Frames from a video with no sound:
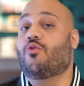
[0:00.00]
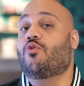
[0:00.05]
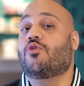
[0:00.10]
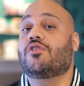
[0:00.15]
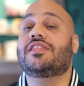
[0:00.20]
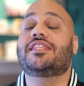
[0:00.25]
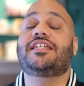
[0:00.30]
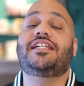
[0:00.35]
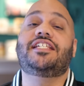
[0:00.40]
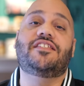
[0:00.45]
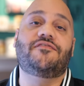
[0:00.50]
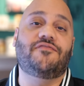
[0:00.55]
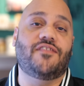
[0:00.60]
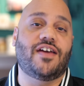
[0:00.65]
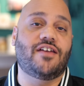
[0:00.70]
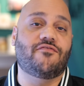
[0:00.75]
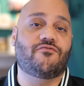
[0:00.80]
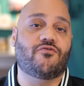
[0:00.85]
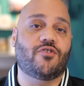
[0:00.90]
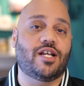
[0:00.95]
or least
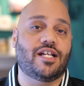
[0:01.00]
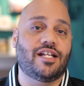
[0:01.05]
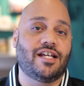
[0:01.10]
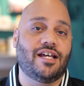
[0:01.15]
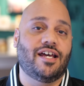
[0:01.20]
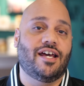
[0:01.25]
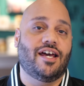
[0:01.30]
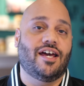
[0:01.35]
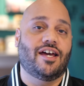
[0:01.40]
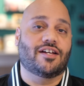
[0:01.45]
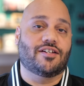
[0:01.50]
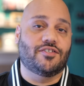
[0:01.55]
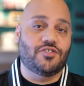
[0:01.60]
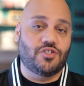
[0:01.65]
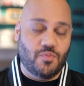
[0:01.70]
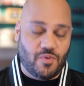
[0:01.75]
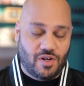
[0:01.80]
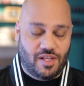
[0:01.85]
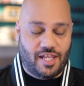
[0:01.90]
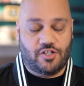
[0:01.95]
favorite
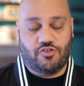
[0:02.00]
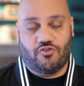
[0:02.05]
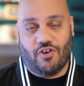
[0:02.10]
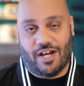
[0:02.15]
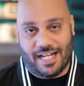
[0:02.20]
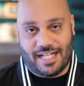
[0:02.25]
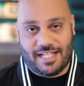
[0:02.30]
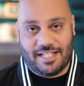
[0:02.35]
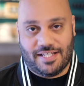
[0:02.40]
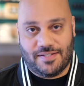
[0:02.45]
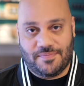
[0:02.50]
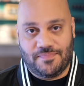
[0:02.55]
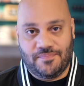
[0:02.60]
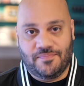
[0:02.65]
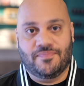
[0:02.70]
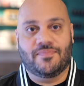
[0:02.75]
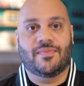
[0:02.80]
consumer electronics.